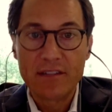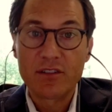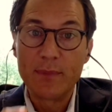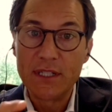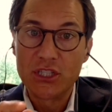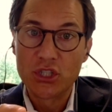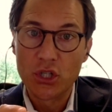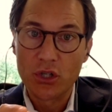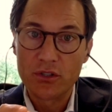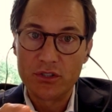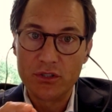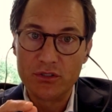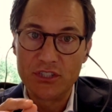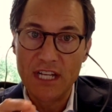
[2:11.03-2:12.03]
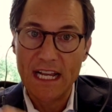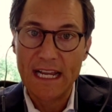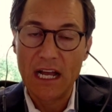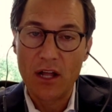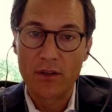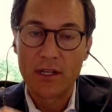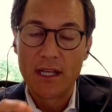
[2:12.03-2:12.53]
So be sure to check
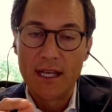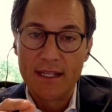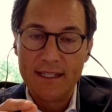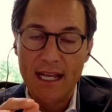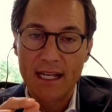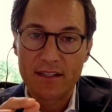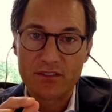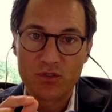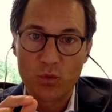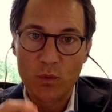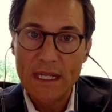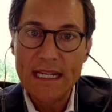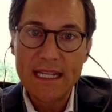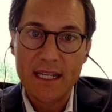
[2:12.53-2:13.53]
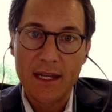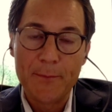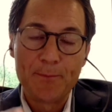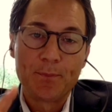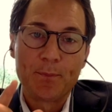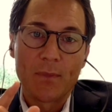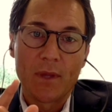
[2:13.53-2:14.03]
out next week.
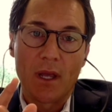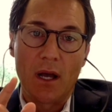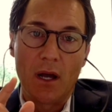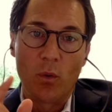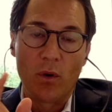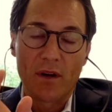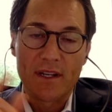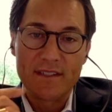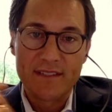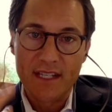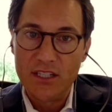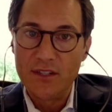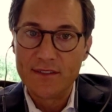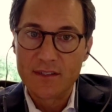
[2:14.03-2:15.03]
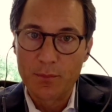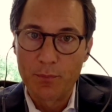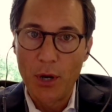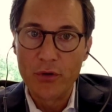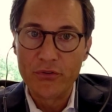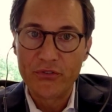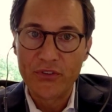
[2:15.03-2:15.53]
Uh, we're continuing to
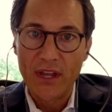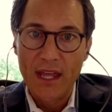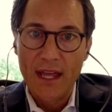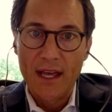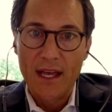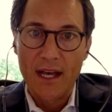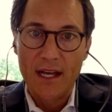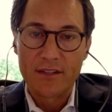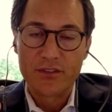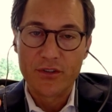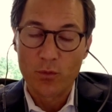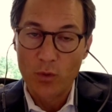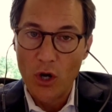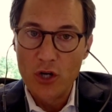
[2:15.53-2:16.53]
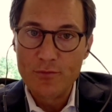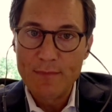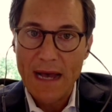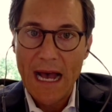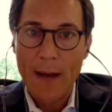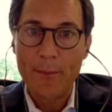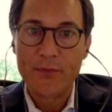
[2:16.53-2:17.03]
post uh, to the
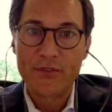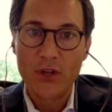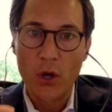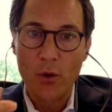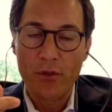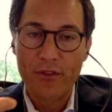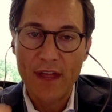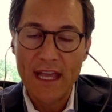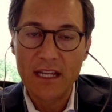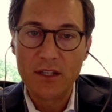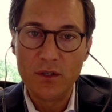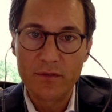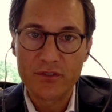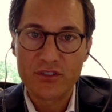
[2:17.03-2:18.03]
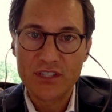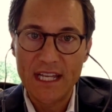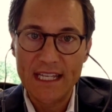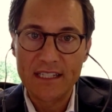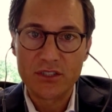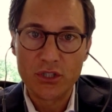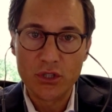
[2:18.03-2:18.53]
roadmap, so thank you for
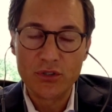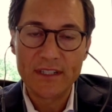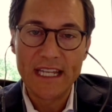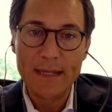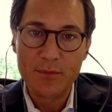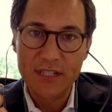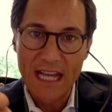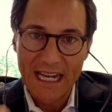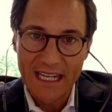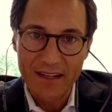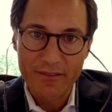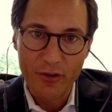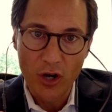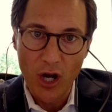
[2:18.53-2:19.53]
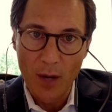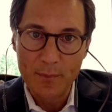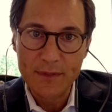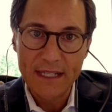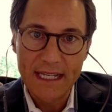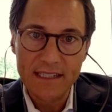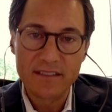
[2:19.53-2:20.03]
staying tuned. Keep checking for
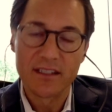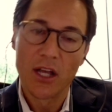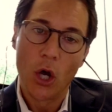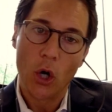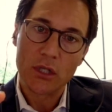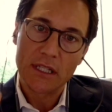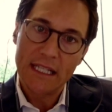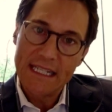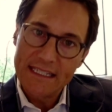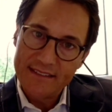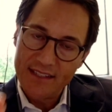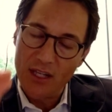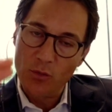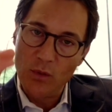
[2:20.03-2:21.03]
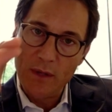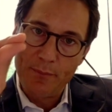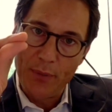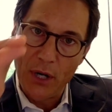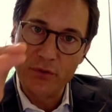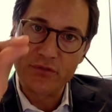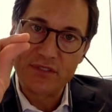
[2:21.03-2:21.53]
updates. On LinkedIn, we
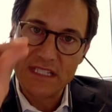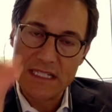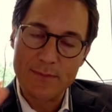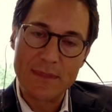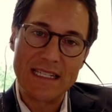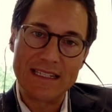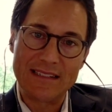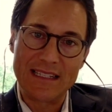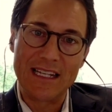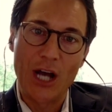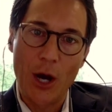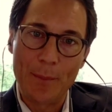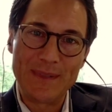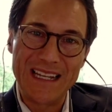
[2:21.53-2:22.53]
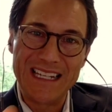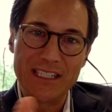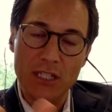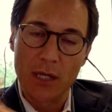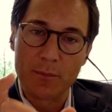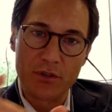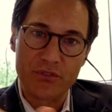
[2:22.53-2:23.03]
post them as an update
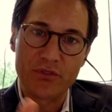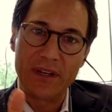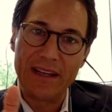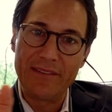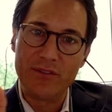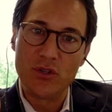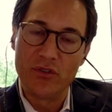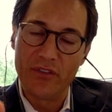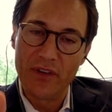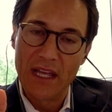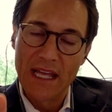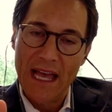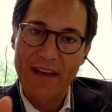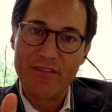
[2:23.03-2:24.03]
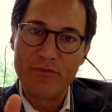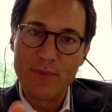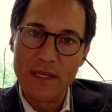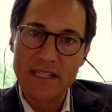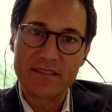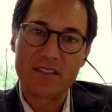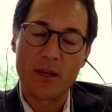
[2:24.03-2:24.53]
number, so if you have
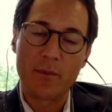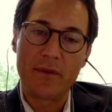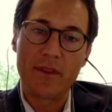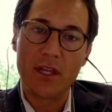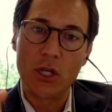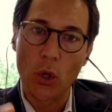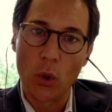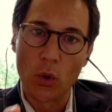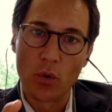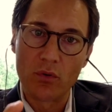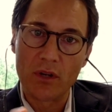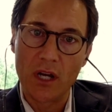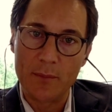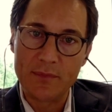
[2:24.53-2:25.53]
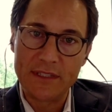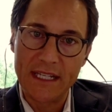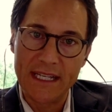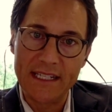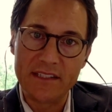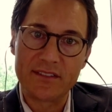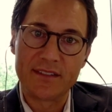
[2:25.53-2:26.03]
missed some of the old
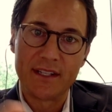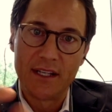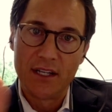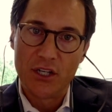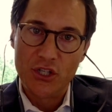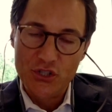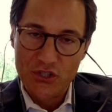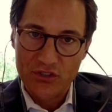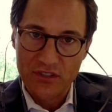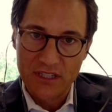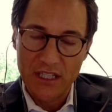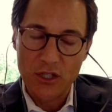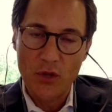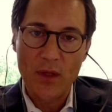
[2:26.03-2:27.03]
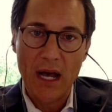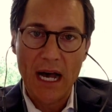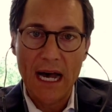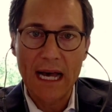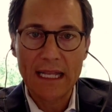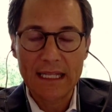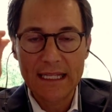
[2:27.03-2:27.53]
updates, you just click on the
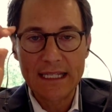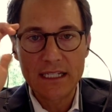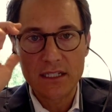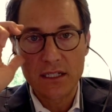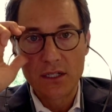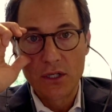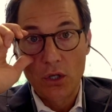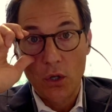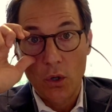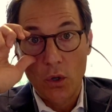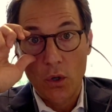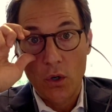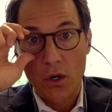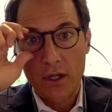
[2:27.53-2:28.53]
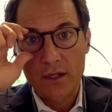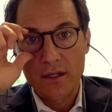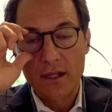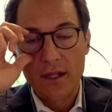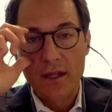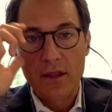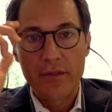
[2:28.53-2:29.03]
hot link
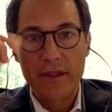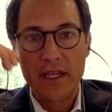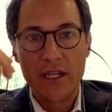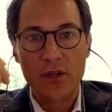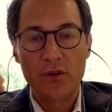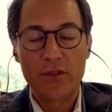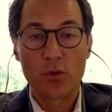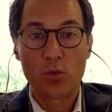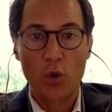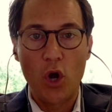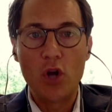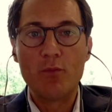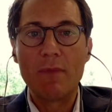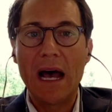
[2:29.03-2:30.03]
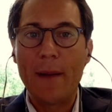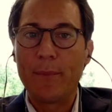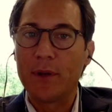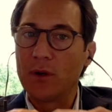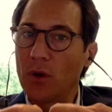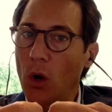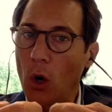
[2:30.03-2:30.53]
on the, the roadmap,
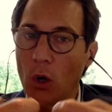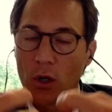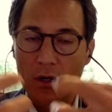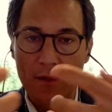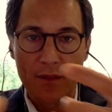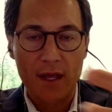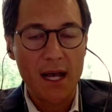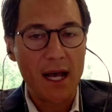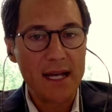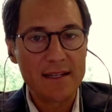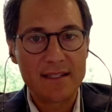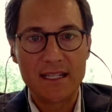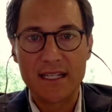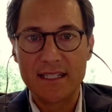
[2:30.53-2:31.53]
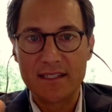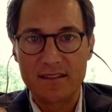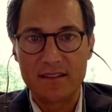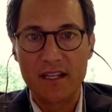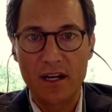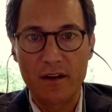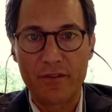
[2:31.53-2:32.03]
and all of the content
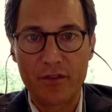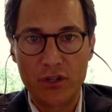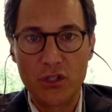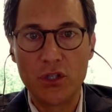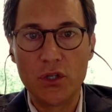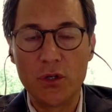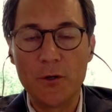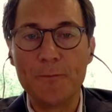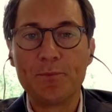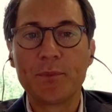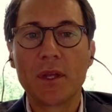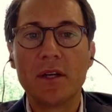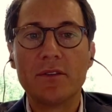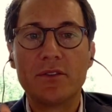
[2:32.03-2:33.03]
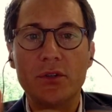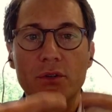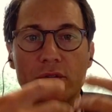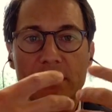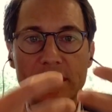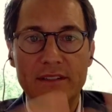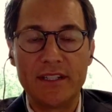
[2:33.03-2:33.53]
is there for you
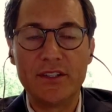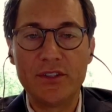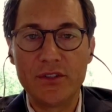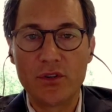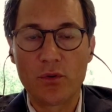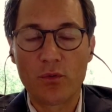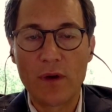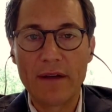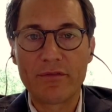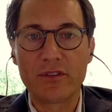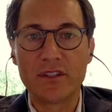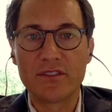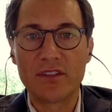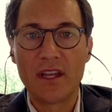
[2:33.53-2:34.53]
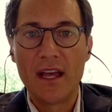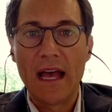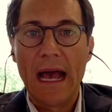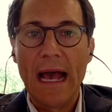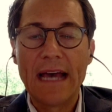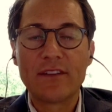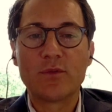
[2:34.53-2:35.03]
to continue to reference
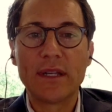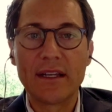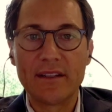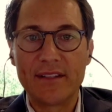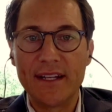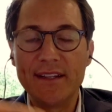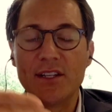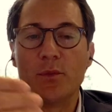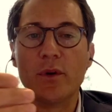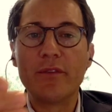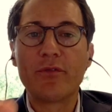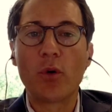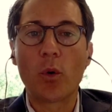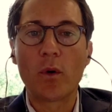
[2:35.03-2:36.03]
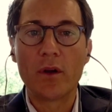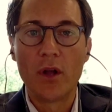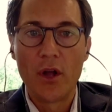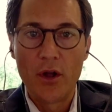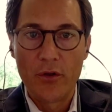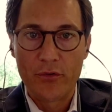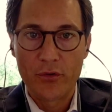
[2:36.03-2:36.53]
as we continue to move forward
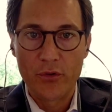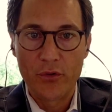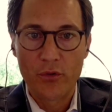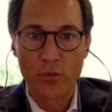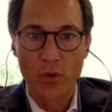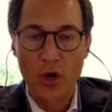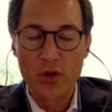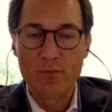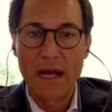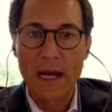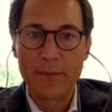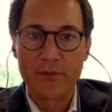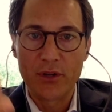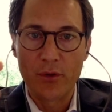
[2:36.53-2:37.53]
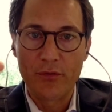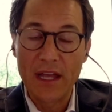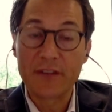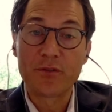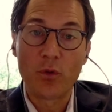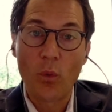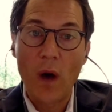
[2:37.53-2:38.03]
through the roadmap. So
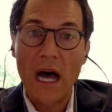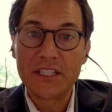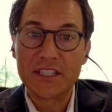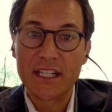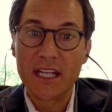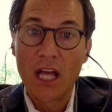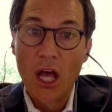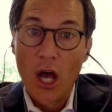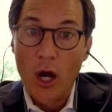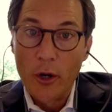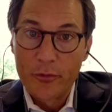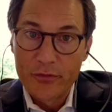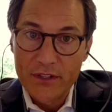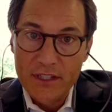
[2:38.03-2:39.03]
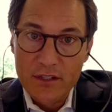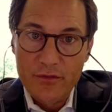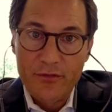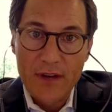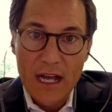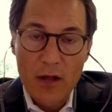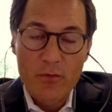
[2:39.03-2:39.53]
thanks for watching. Hopefully you
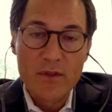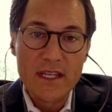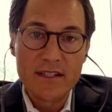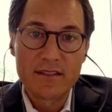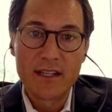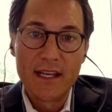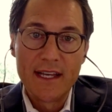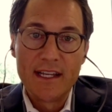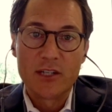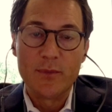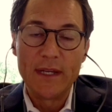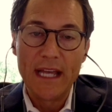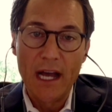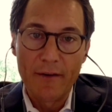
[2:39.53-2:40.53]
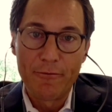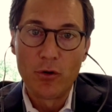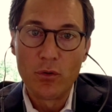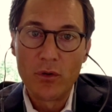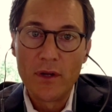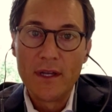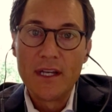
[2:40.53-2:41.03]
found this to be
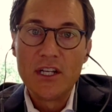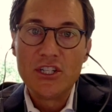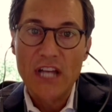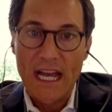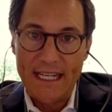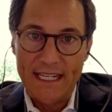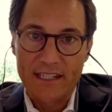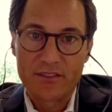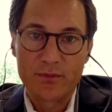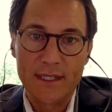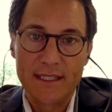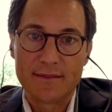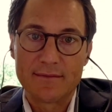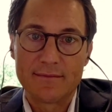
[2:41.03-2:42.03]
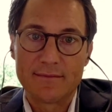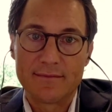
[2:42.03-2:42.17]
helpful. Chat next week.